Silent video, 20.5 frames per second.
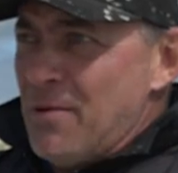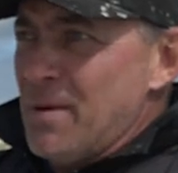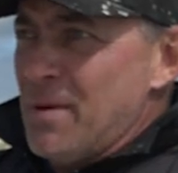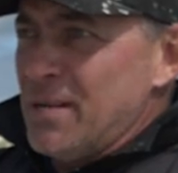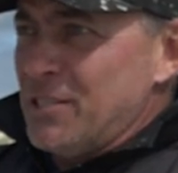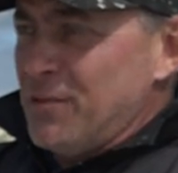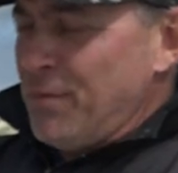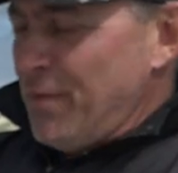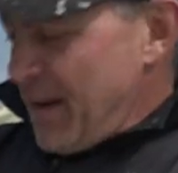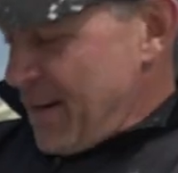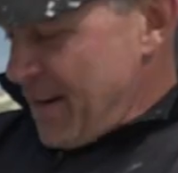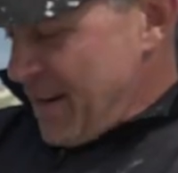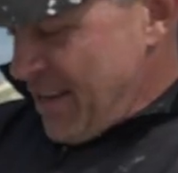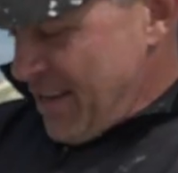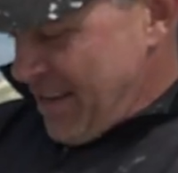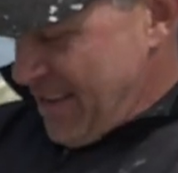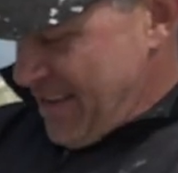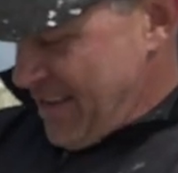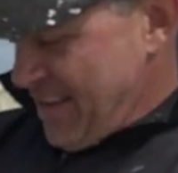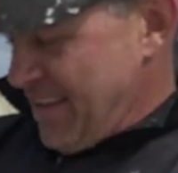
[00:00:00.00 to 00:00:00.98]
so much fun.
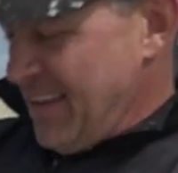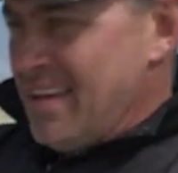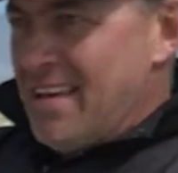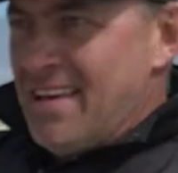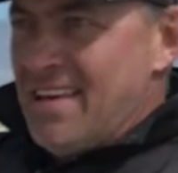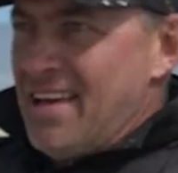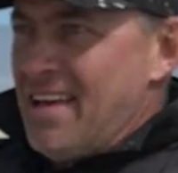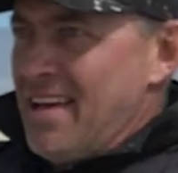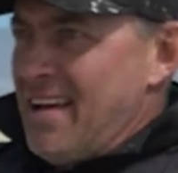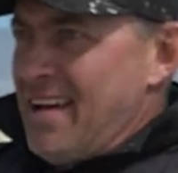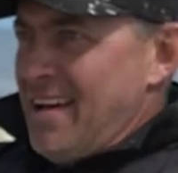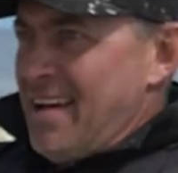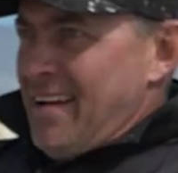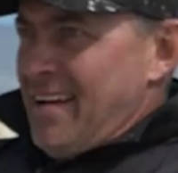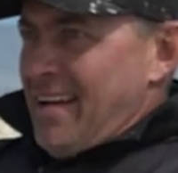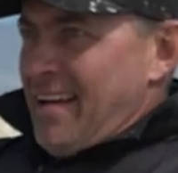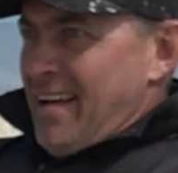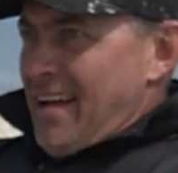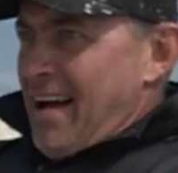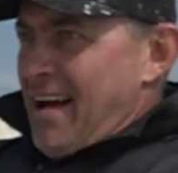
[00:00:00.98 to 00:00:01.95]

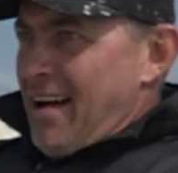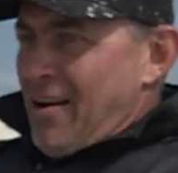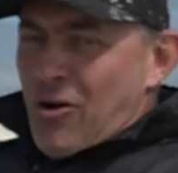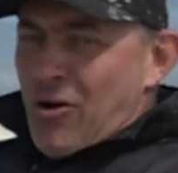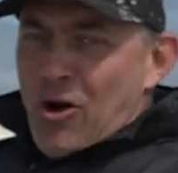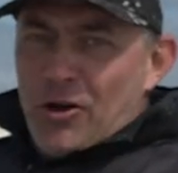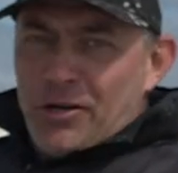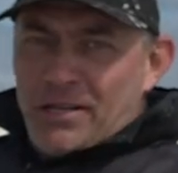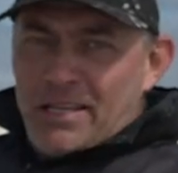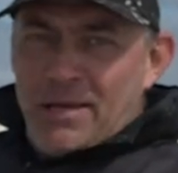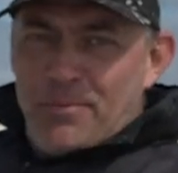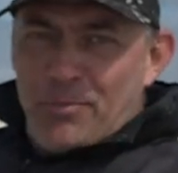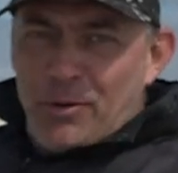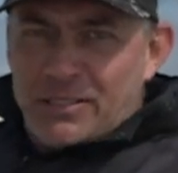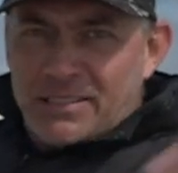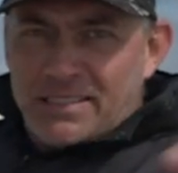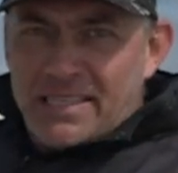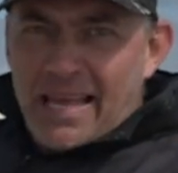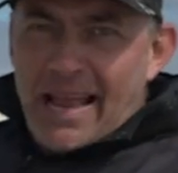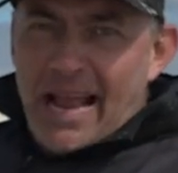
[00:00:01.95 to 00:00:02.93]
I can't keep
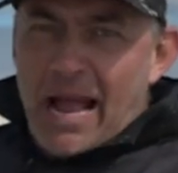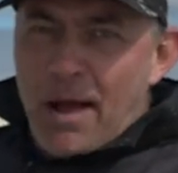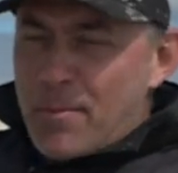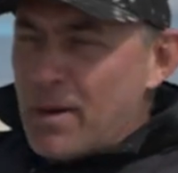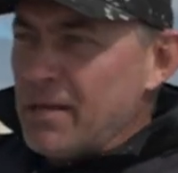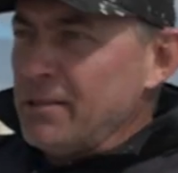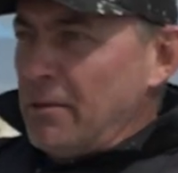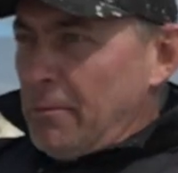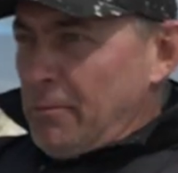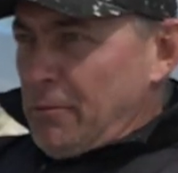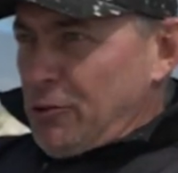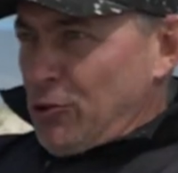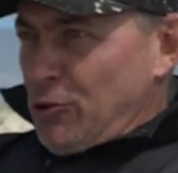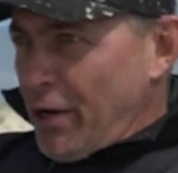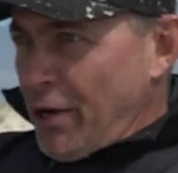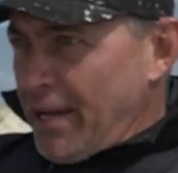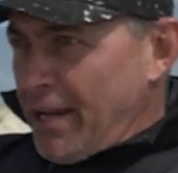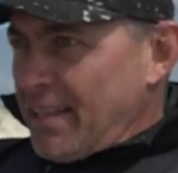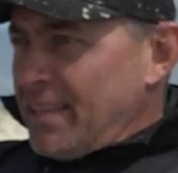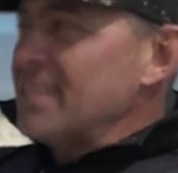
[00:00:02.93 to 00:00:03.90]
on saying how much I'm
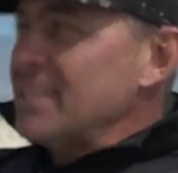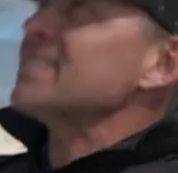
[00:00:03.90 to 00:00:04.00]
enjoying